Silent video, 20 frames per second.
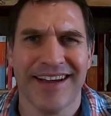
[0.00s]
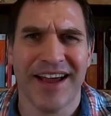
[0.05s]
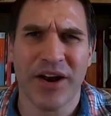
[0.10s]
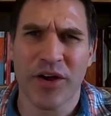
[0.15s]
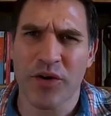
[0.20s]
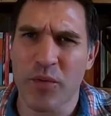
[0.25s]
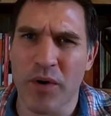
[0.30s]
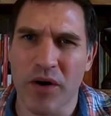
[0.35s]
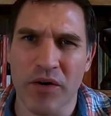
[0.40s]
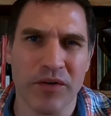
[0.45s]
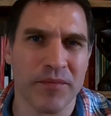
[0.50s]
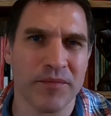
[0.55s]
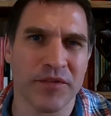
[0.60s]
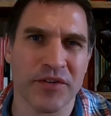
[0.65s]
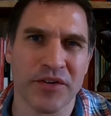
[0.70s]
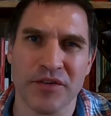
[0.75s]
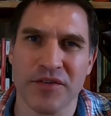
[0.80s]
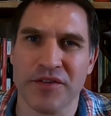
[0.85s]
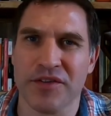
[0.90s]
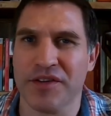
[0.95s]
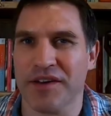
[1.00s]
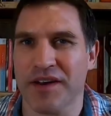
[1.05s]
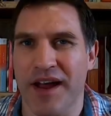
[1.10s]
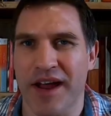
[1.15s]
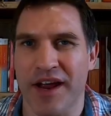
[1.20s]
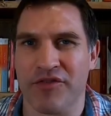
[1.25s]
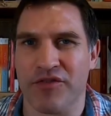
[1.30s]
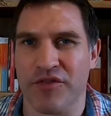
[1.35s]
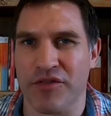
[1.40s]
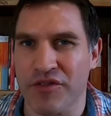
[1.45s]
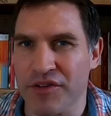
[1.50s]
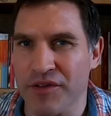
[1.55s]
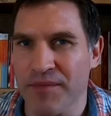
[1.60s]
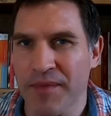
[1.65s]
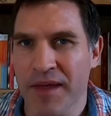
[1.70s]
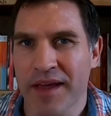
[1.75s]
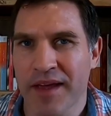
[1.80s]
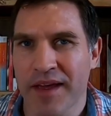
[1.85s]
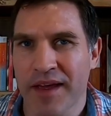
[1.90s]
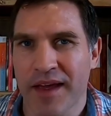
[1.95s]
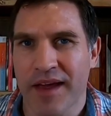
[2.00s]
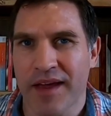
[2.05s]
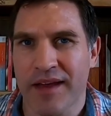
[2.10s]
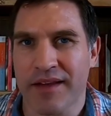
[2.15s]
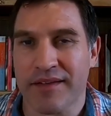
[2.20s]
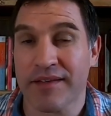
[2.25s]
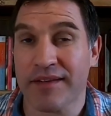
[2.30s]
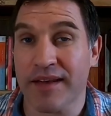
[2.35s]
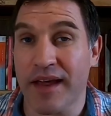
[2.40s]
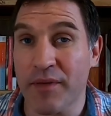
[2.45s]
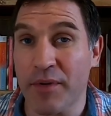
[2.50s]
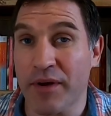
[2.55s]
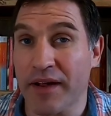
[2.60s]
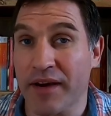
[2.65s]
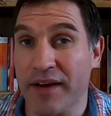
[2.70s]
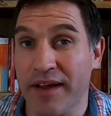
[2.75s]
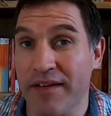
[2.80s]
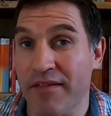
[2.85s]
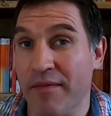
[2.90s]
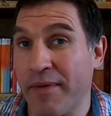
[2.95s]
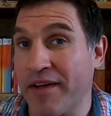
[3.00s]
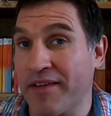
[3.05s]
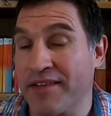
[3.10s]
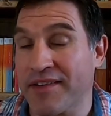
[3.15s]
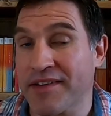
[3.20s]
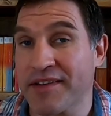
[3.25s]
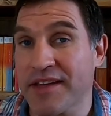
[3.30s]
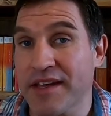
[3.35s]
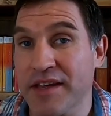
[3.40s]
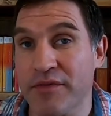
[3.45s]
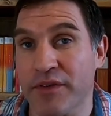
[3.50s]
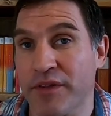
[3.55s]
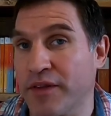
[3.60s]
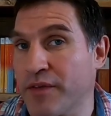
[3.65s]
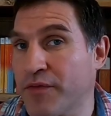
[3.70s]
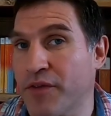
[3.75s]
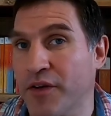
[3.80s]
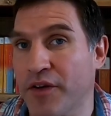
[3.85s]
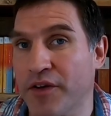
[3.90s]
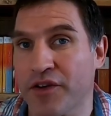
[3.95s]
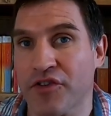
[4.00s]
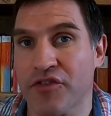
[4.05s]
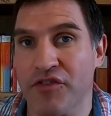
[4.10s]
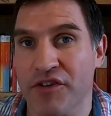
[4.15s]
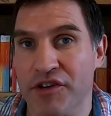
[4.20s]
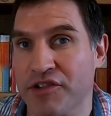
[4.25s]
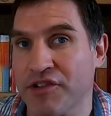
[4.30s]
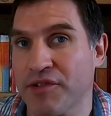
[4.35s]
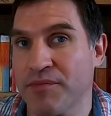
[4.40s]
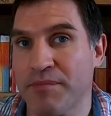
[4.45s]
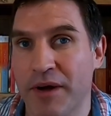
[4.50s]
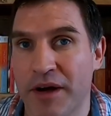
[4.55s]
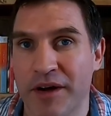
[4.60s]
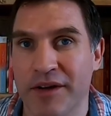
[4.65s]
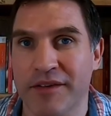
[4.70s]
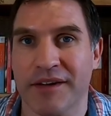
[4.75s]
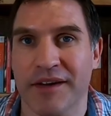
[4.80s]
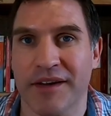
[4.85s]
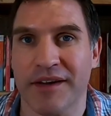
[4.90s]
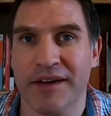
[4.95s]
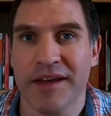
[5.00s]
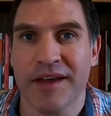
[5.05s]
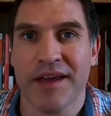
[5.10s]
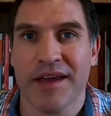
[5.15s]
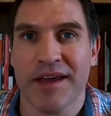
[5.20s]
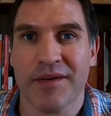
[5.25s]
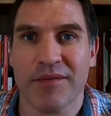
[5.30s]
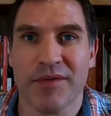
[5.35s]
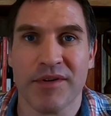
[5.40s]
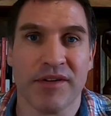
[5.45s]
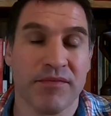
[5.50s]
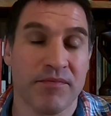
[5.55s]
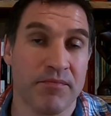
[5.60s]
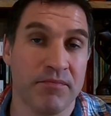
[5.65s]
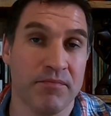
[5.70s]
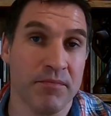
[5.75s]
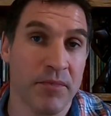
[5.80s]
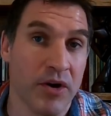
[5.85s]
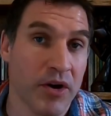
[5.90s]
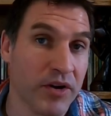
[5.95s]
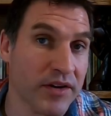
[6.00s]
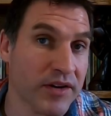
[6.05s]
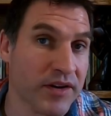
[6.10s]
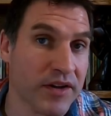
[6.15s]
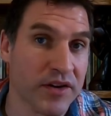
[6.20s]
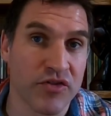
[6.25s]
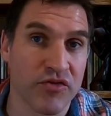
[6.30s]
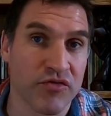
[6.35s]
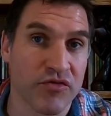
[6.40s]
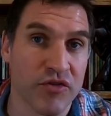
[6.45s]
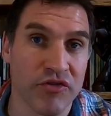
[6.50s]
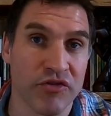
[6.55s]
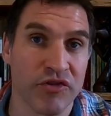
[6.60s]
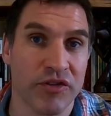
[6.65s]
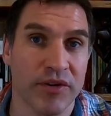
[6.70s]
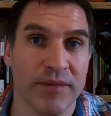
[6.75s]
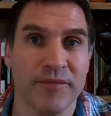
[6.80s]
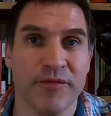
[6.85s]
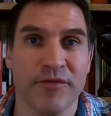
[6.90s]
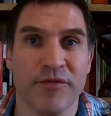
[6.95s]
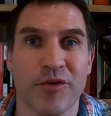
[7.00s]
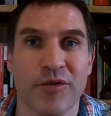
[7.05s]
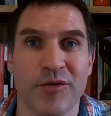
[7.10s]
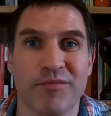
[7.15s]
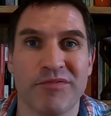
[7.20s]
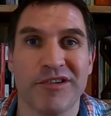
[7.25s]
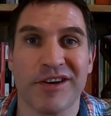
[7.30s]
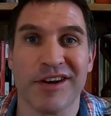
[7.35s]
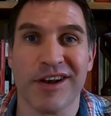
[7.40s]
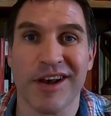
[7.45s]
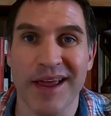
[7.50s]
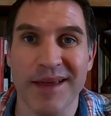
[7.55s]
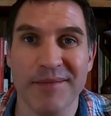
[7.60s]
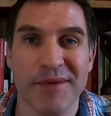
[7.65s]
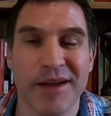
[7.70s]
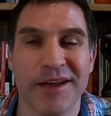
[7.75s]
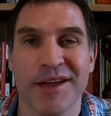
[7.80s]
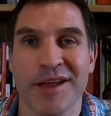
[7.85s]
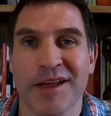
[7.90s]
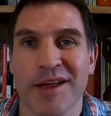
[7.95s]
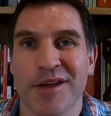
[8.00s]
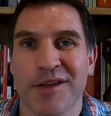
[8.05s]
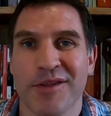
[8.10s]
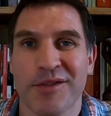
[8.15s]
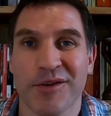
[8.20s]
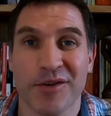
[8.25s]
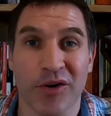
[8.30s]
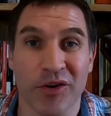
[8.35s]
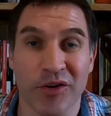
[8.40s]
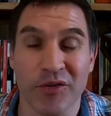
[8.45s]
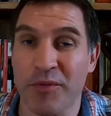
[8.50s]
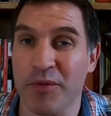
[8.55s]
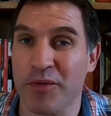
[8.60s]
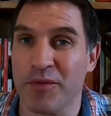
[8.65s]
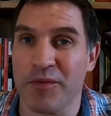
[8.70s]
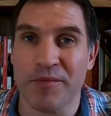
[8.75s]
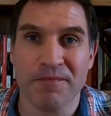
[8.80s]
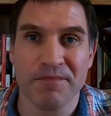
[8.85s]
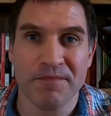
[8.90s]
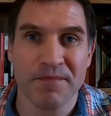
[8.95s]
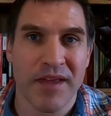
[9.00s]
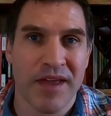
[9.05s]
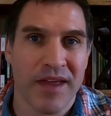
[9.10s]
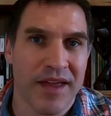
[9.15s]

Hello, welcome to St Andrews. Uh, today we're going to hear about Stephen, the first Christian martyr. He was murdered in Jerusalem for proclaiming the gospel.